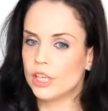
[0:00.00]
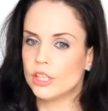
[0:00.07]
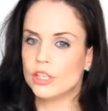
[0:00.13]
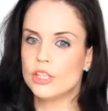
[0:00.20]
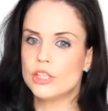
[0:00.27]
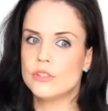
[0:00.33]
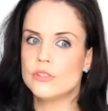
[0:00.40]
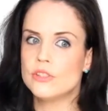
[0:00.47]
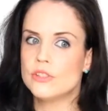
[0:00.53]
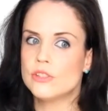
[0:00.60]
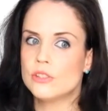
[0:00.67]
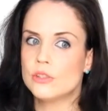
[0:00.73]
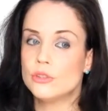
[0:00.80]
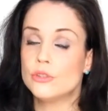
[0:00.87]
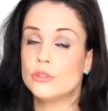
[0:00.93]
and I used the
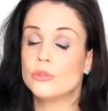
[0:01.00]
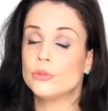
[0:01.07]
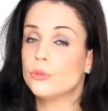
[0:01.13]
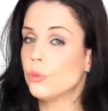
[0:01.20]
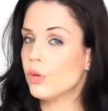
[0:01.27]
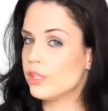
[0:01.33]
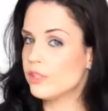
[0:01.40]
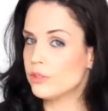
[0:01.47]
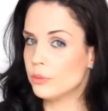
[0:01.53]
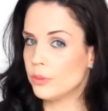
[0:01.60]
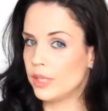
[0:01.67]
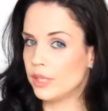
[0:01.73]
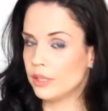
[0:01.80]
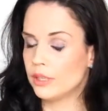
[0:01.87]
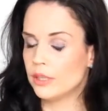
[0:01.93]
solution twice a
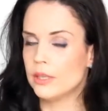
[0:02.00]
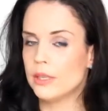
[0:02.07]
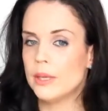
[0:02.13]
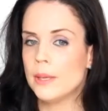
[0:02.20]
week.